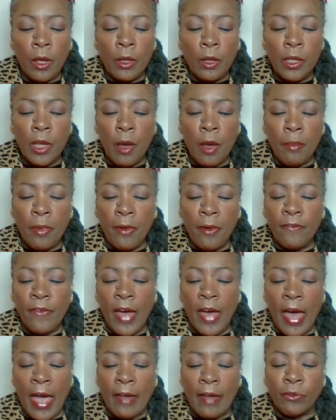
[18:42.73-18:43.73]
Number
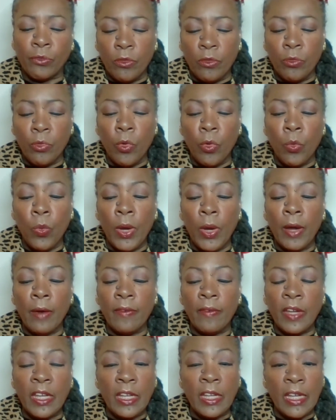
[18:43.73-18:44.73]
5, through
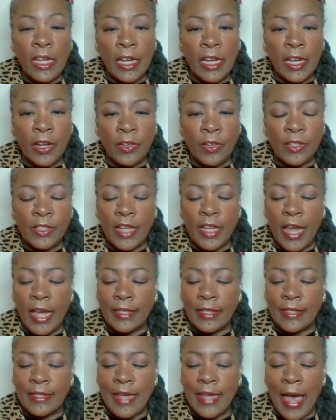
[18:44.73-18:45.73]
weary years
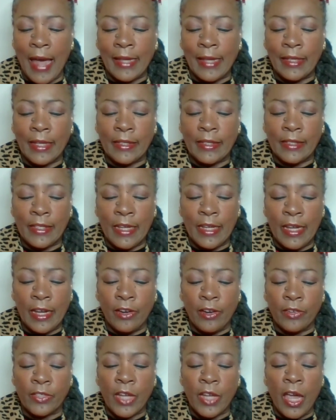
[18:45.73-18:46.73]
and silent
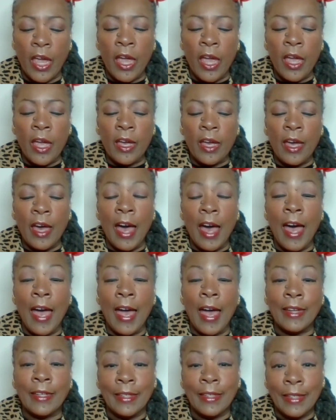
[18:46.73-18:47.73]
tears,
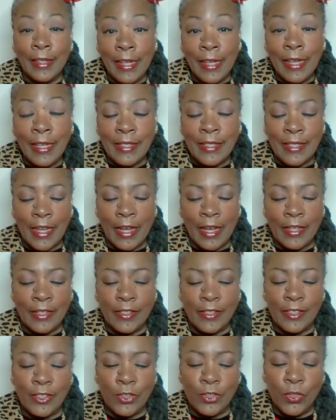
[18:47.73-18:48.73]
God leads
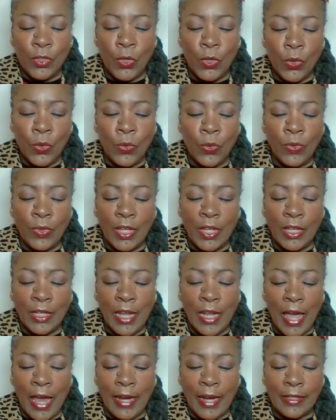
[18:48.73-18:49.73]
us to the
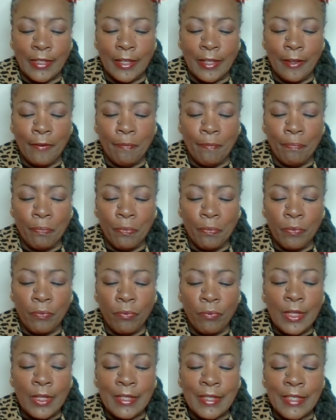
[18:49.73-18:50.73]
light.
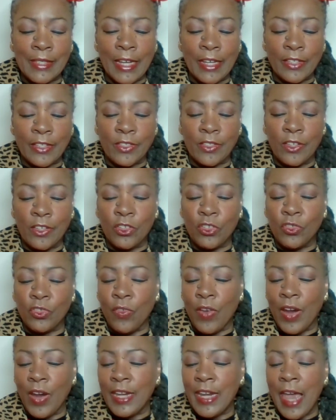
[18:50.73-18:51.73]
6,
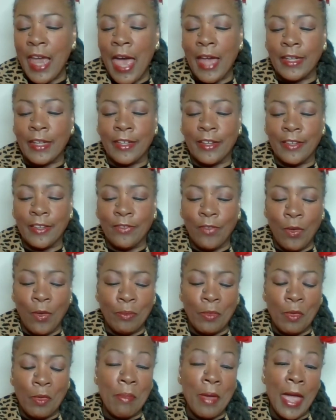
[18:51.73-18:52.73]
stray not
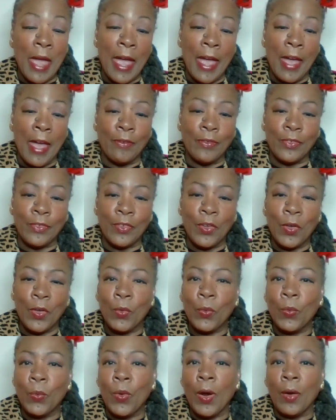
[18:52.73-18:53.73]
from the paths
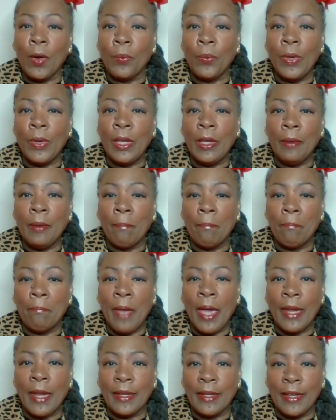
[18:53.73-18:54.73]
where we
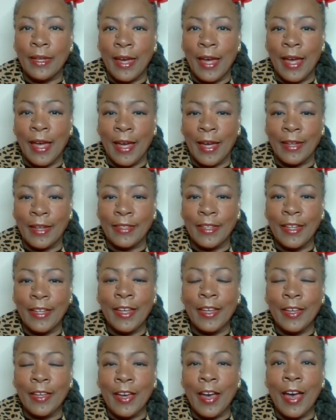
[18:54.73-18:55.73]
met God.
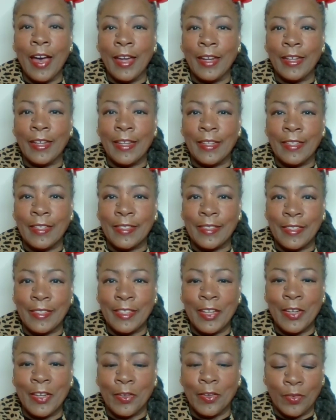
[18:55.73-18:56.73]
God is
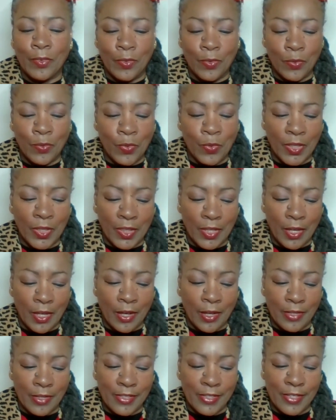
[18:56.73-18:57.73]
still with
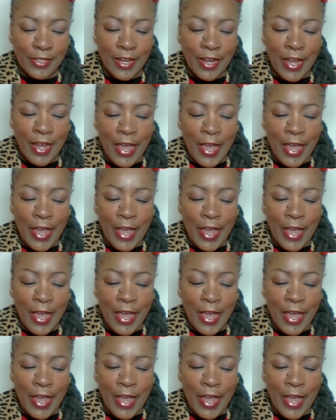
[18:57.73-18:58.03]
us.